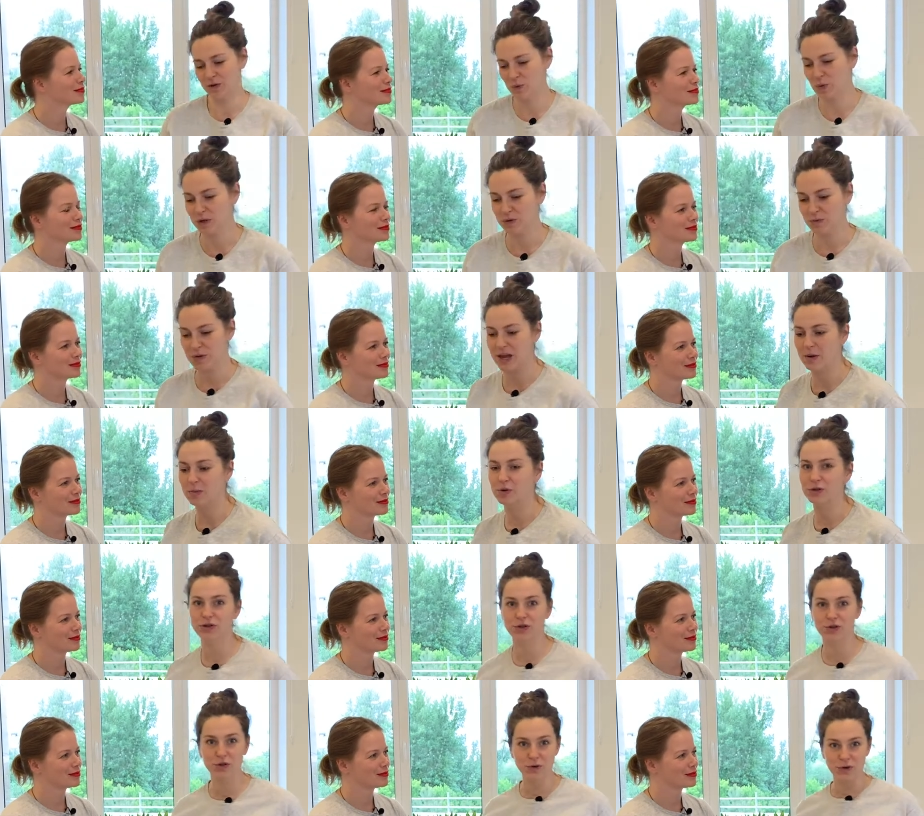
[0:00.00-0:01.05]
Speaker 1: won't be able
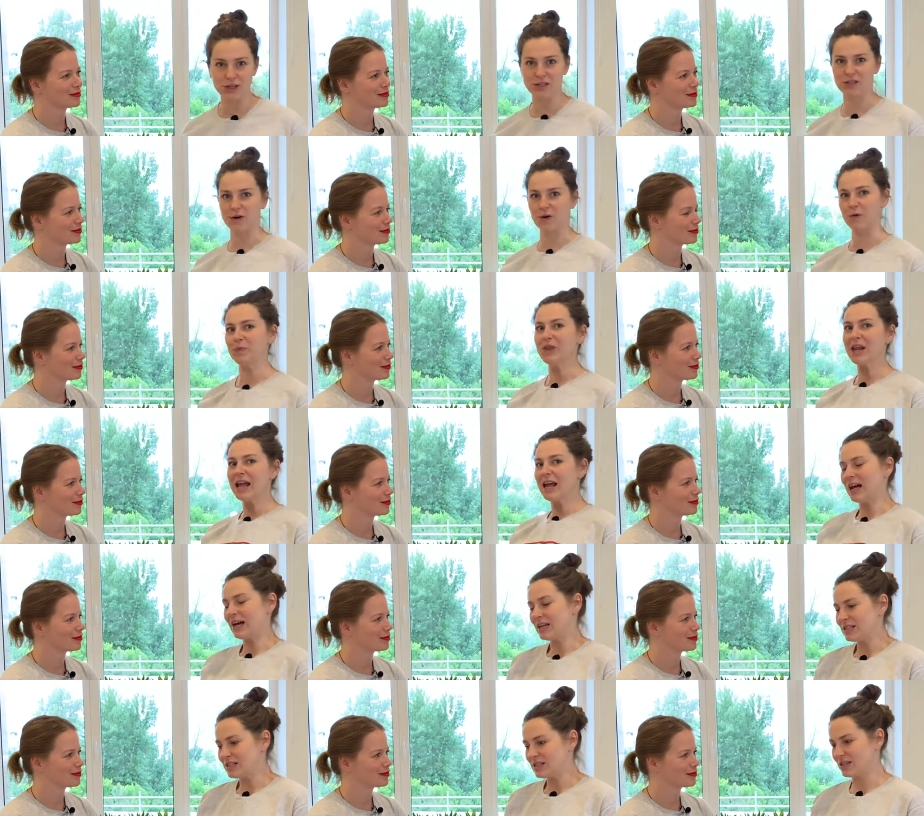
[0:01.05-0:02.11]
to do it. So
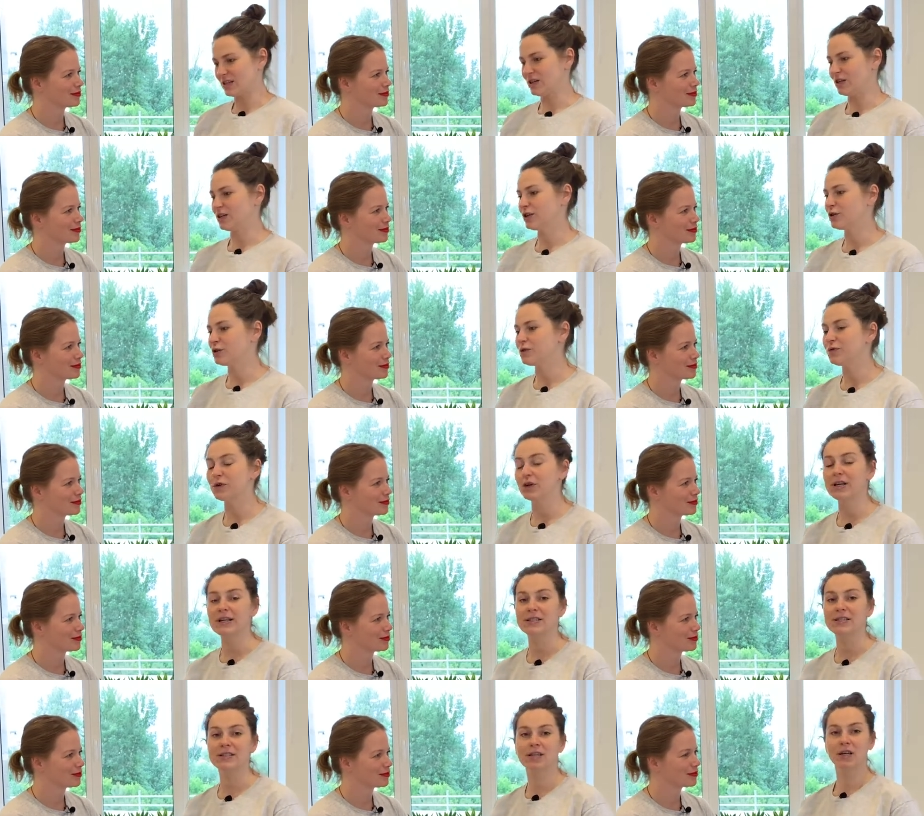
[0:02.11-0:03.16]
it's uh, good for
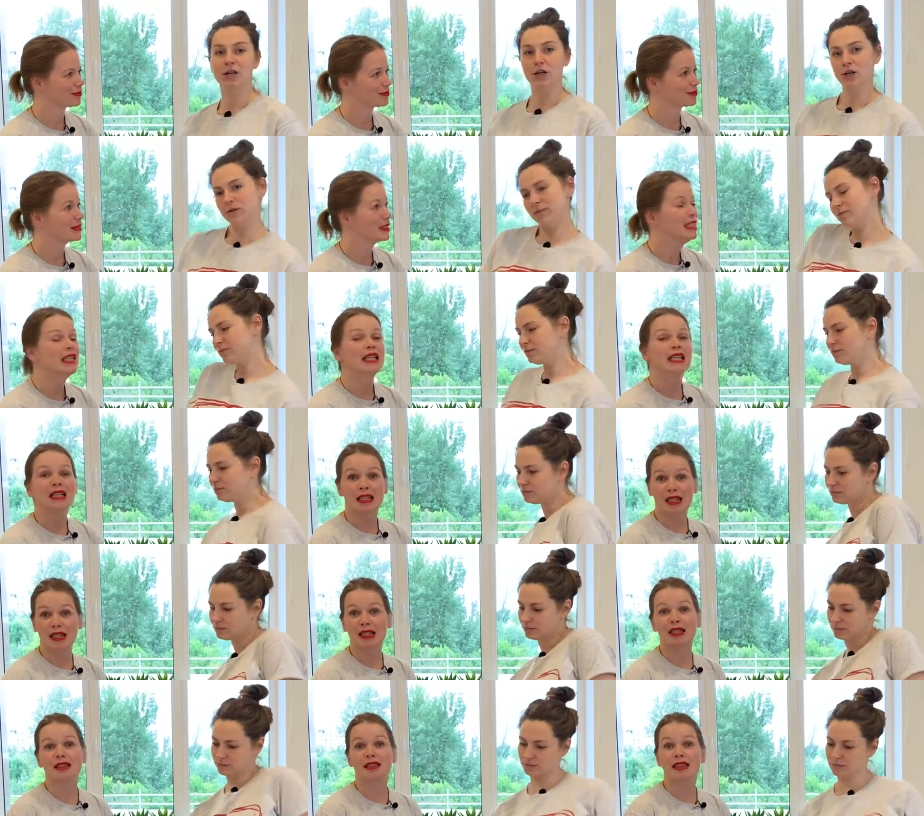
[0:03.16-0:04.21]
kids.
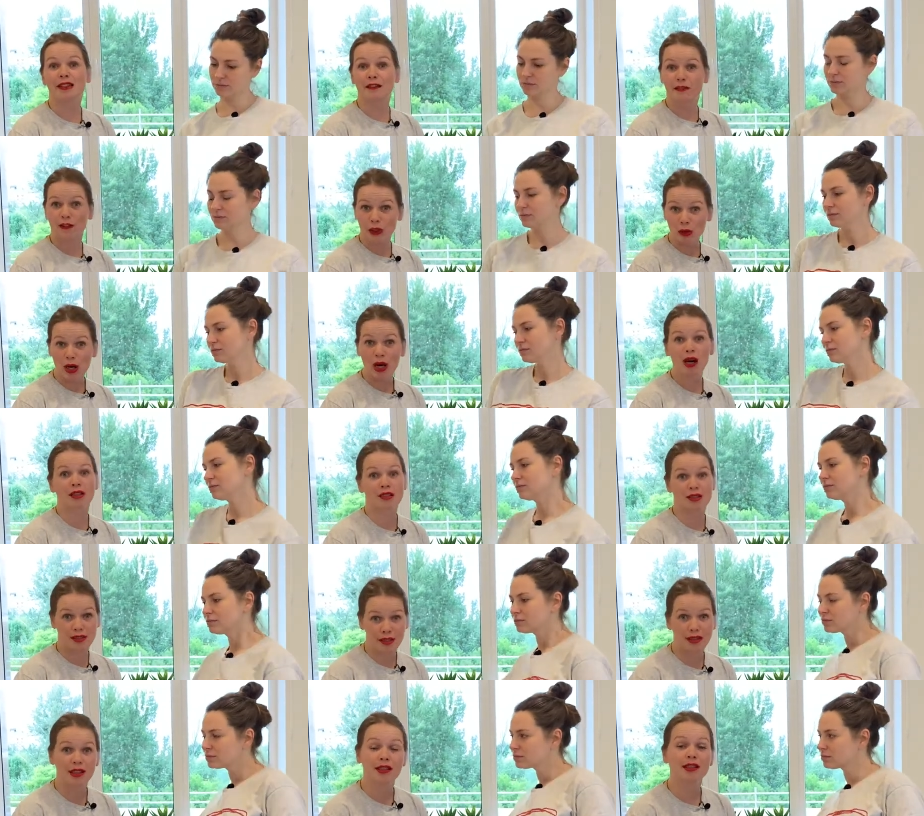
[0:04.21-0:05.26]
Speaker 2: And if you are
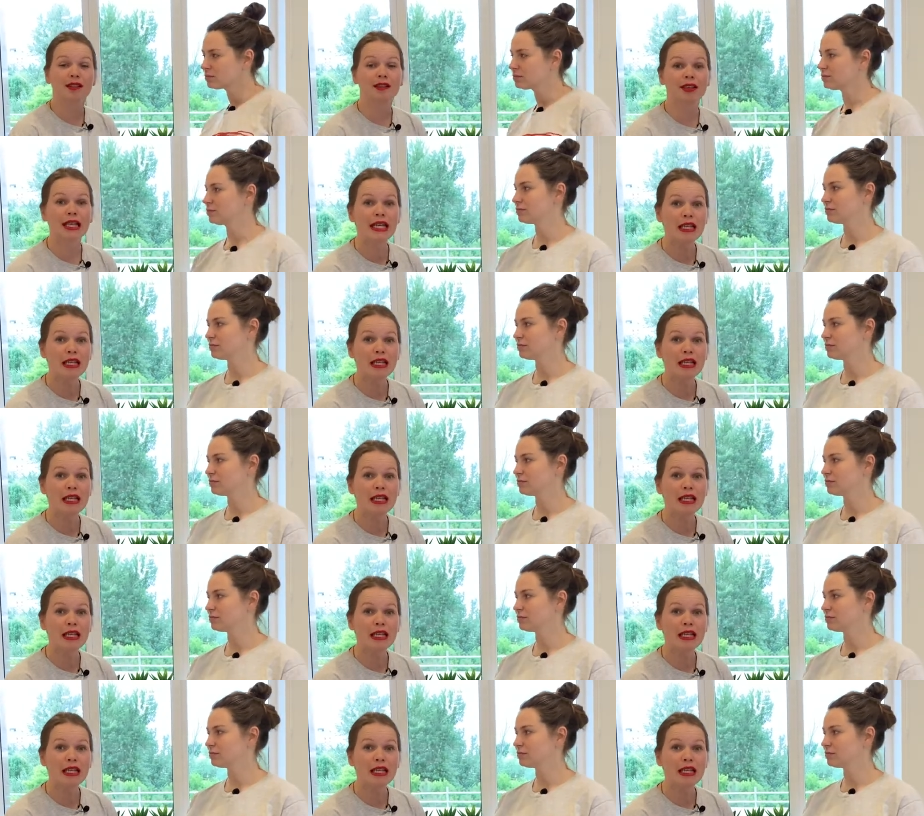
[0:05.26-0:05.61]
sitting in the